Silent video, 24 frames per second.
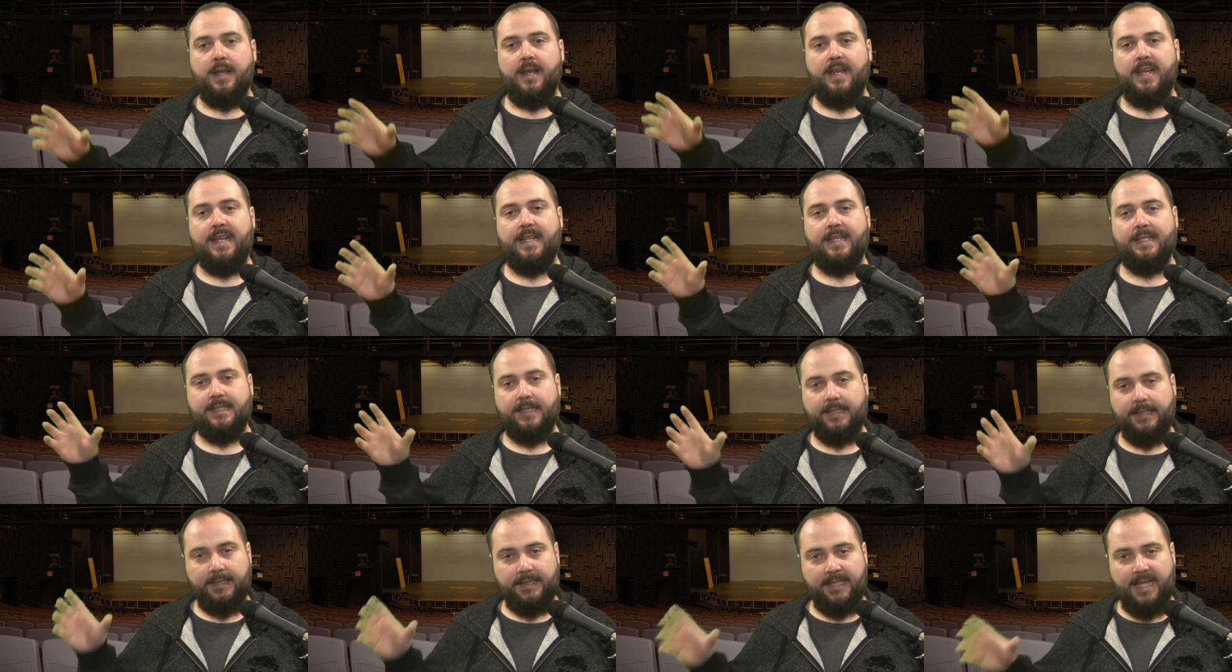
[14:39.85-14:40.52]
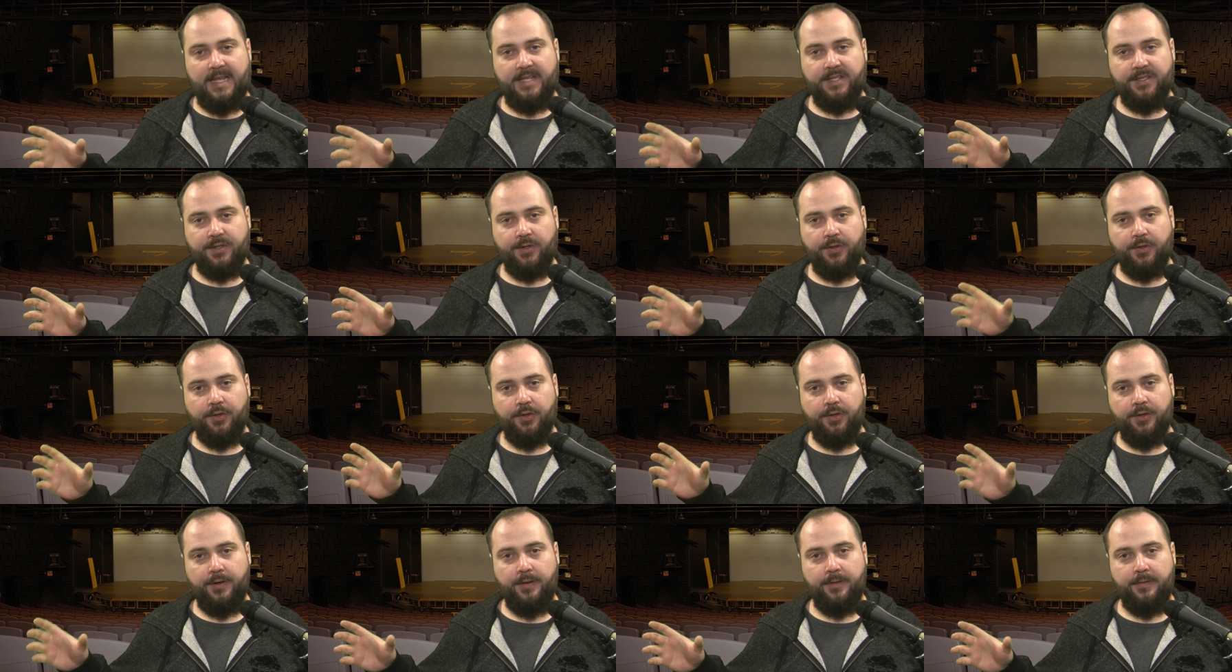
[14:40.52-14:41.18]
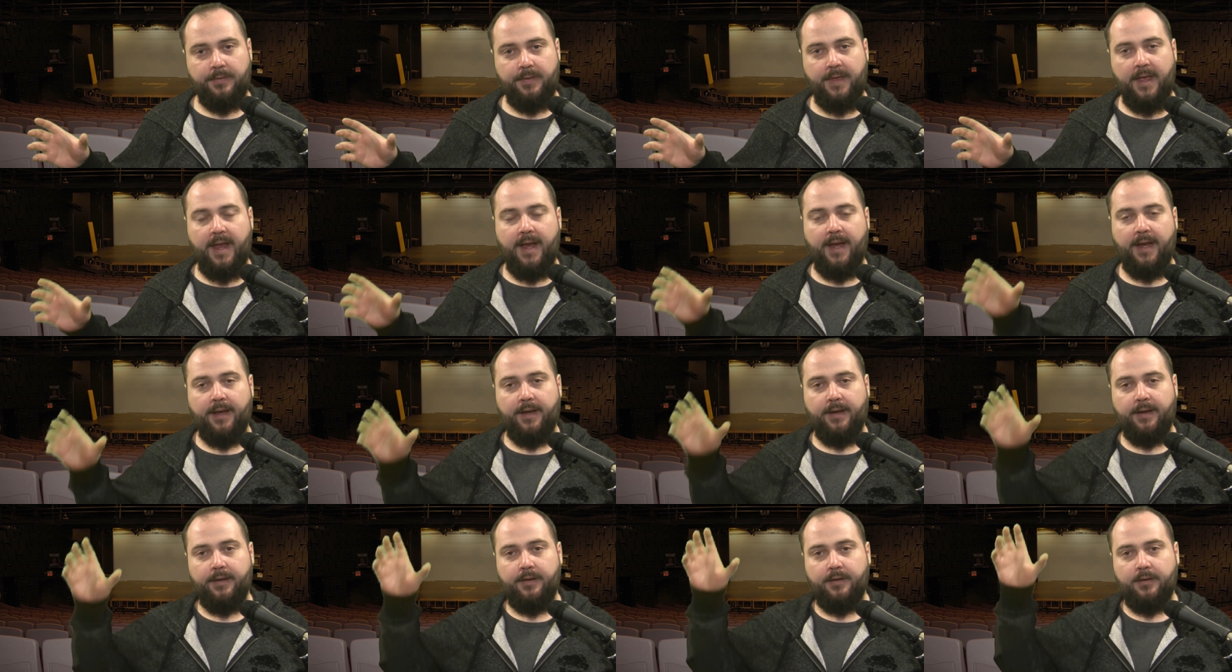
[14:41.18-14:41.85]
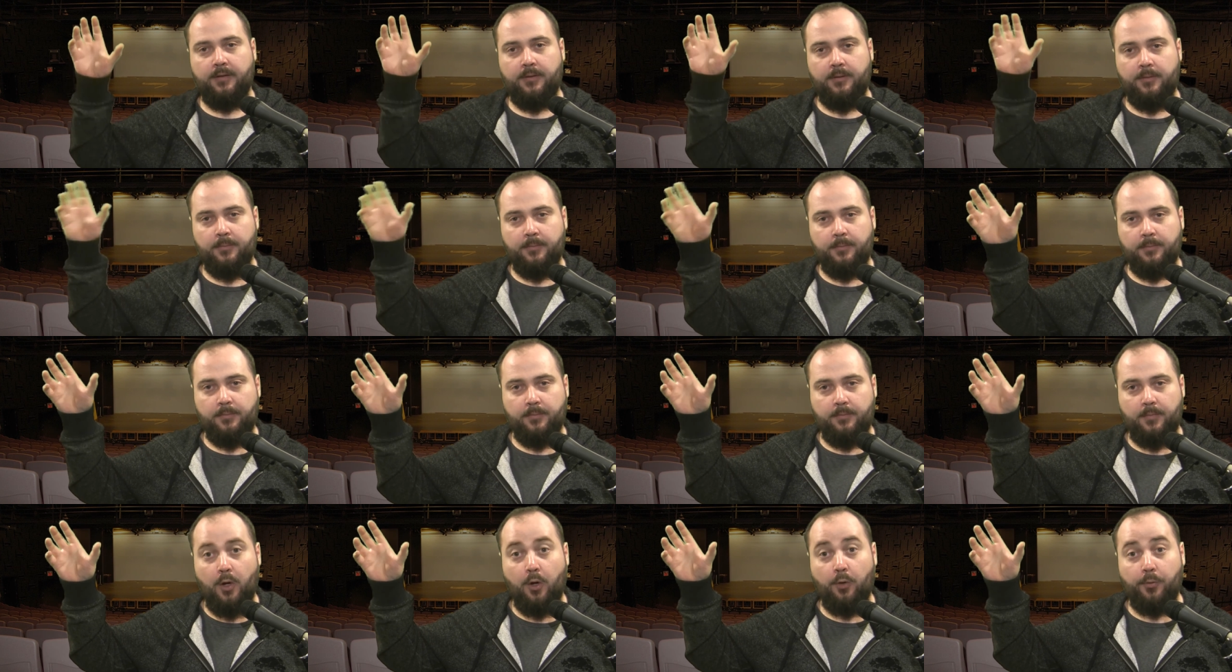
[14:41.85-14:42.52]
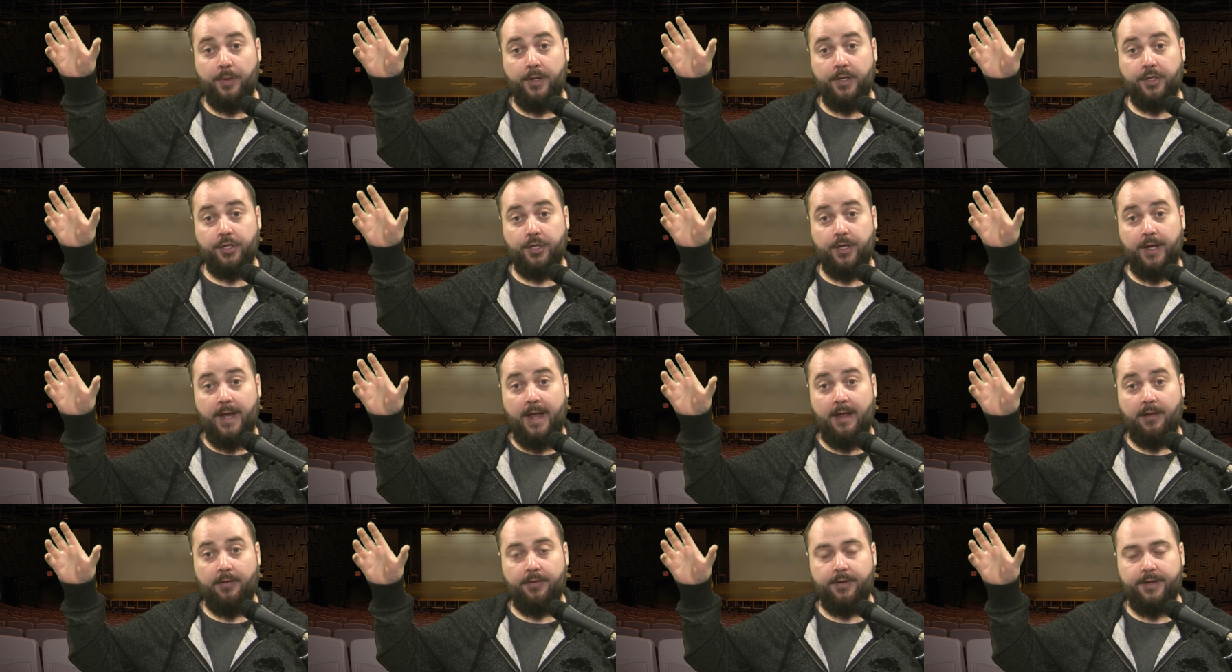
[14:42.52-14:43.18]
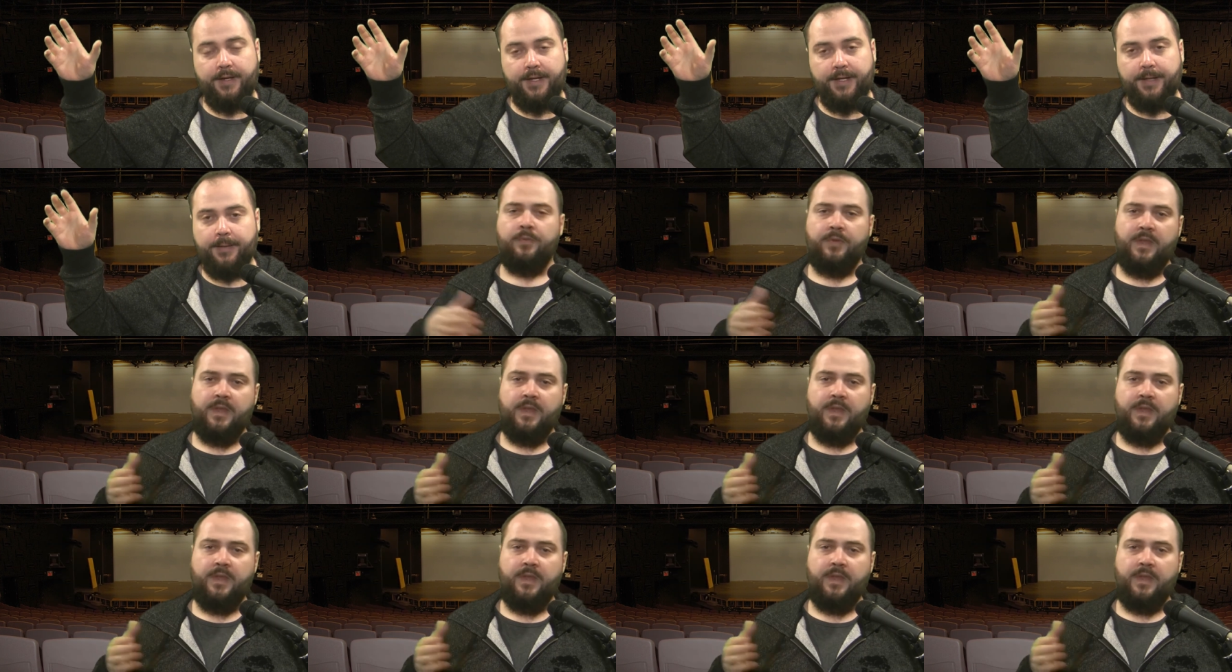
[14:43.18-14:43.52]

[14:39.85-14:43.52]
is lesser than originality.